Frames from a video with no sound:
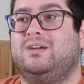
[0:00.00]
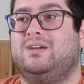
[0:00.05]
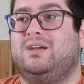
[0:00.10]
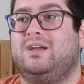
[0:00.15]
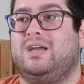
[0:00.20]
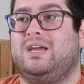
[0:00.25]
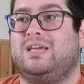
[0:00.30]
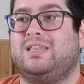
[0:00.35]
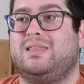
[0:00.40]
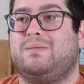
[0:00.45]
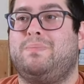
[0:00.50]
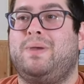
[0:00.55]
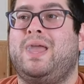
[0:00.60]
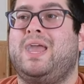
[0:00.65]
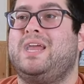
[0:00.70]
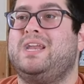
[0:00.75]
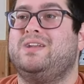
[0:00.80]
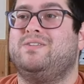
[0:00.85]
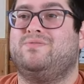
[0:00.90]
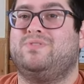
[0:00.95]
and the
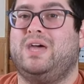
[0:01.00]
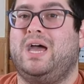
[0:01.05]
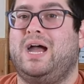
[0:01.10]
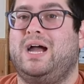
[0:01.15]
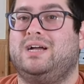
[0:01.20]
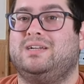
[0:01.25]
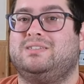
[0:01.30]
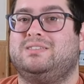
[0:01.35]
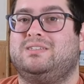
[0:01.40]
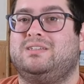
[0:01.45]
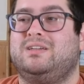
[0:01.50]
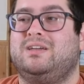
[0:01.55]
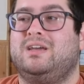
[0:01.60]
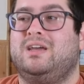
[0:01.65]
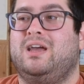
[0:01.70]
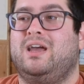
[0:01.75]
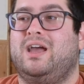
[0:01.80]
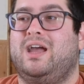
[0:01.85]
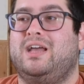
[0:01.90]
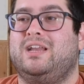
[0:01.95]
pain of that.
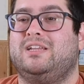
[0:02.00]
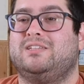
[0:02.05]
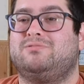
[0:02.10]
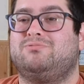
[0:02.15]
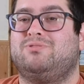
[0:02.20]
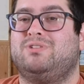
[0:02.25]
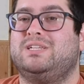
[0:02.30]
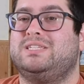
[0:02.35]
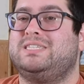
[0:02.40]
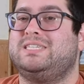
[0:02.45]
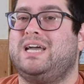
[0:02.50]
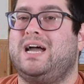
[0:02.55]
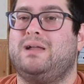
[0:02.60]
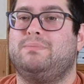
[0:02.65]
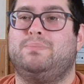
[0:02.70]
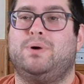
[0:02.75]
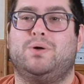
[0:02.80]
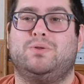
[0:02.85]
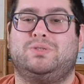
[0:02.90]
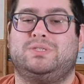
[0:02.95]
And it's really sad,
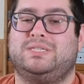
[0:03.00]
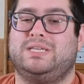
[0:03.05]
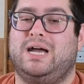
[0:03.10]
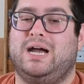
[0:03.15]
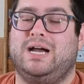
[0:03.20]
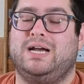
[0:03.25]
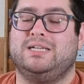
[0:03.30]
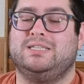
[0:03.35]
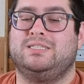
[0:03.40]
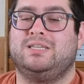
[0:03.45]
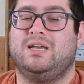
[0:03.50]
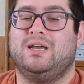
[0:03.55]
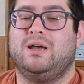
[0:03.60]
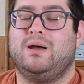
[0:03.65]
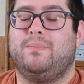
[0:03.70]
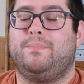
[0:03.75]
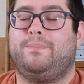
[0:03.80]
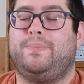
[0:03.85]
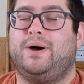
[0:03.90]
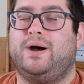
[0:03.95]
both sides.
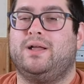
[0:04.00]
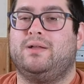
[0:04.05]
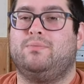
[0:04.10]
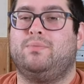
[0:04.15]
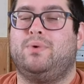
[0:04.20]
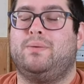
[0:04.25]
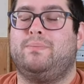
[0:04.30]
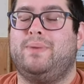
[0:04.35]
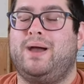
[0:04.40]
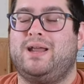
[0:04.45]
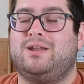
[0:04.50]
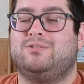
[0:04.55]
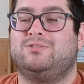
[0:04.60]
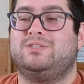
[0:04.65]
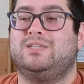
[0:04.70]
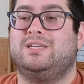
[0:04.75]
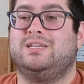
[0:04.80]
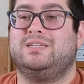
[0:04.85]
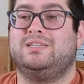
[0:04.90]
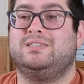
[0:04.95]
But what matters
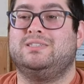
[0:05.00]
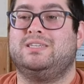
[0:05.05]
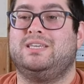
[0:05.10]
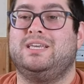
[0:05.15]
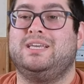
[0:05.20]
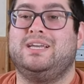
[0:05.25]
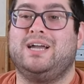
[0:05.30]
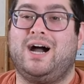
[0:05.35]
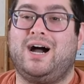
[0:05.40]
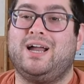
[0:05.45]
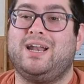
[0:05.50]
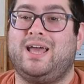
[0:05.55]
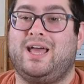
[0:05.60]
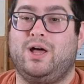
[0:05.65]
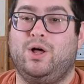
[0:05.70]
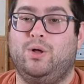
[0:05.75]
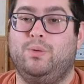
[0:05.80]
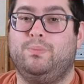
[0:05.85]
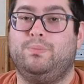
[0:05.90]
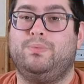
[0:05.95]
is he got
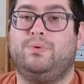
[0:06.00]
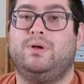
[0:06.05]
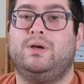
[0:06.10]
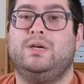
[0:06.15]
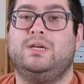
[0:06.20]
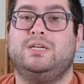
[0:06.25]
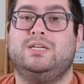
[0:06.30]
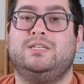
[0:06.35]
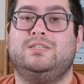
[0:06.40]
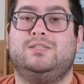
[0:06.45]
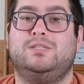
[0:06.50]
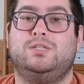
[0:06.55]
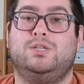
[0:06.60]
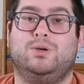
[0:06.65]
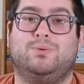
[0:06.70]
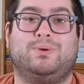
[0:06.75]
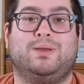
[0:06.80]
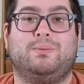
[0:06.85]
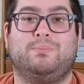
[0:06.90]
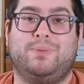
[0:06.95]
help. He's
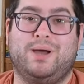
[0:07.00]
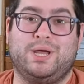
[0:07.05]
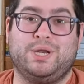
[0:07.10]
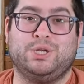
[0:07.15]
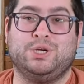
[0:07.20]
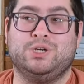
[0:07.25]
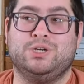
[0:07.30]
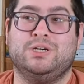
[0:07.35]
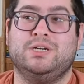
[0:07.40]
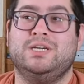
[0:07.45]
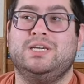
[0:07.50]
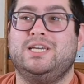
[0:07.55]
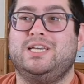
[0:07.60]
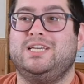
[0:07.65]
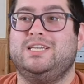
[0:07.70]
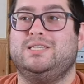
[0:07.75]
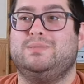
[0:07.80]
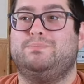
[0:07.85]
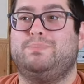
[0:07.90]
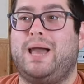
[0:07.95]
doing better.
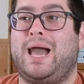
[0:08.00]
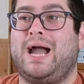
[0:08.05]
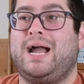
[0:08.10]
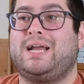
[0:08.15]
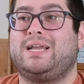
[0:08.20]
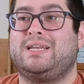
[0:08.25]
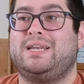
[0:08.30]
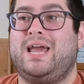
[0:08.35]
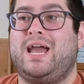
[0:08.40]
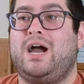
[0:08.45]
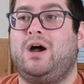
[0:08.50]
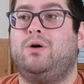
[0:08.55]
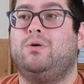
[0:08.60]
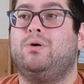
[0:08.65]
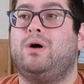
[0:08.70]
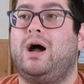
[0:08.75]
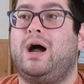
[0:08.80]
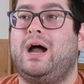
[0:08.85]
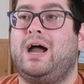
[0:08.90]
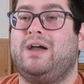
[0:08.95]
He's back now.
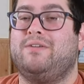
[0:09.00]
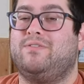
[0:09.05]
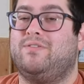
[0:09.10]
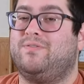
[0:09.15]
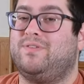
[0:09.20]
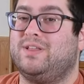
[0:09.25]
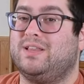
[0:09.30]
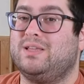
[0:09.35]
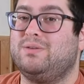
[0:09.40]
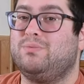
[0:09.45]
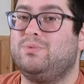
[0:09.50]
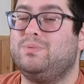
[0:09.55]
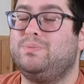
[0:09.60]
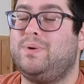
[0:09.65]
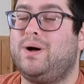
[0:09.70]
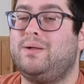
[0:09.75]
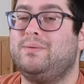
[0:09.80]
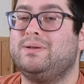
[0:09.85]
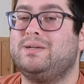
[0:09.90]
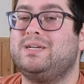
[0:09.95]
I have a feeling we're
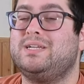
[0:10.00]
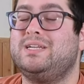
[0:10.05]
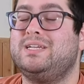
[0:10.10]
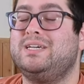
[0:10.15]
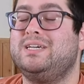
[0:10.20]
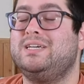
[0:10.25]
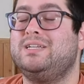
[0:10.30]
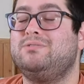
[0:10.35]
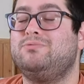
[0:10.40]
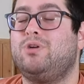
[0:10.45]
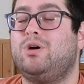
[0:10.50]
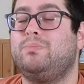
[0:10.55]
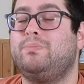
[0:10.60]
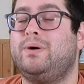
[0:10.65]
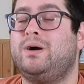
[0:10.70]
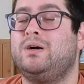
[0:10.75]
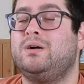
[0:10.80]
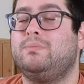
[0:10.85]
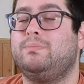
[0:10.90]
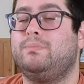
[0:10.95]
probably gonna hit a road
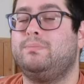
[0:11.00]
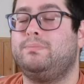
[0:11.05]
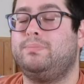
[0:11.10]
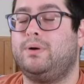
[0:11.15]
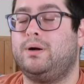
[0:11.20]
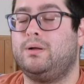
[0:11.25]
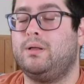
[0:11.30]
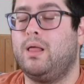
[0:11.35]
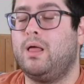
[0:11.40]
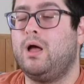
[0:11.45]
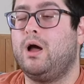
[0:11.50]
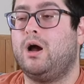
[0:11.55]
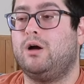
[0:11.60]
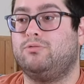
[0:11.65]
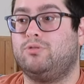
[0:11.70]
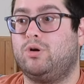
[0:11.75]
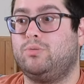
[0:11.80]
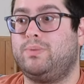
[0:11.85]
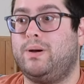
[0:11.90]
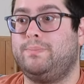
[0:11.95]
bump, a
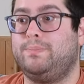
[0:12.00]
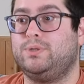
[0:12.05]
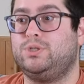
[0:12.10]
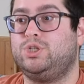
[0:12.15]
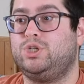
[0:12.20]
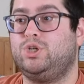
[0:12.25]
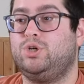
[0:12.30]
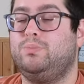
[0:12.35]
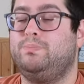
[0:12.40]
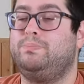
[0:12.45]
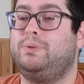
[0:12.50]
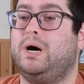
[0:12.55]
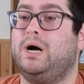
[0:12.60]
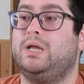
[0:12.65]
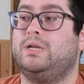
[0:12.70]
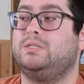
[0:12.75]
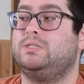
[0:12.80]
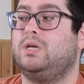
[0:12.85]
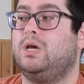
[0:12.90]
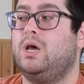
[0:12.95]
road bump or two.
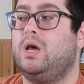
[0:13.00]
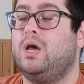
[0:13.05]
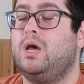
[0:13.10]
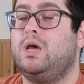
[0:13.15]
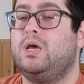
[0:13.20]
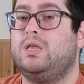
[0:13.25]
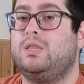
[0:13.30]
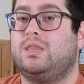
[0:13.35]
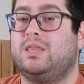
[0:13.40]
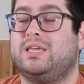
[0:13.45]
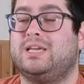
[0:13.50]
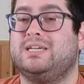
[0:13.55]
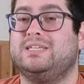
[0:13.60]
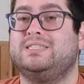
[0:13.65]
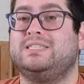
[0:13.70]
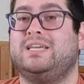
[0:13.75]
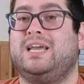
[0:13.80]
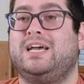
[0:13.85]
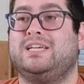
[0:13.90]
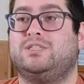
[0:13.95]
But the thing is, he
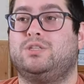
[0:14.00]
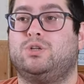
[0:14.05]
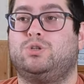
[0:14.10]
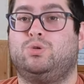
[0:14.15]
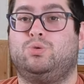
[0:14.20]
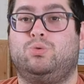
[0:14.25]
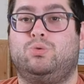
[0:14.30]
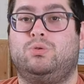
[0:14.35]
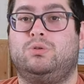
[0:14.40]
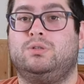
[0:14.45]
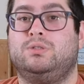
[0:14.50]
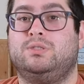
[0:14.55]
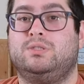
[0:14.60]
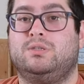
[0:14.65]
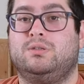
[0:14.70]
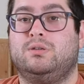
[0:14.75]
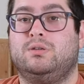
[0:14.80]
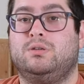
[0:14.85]
has the tools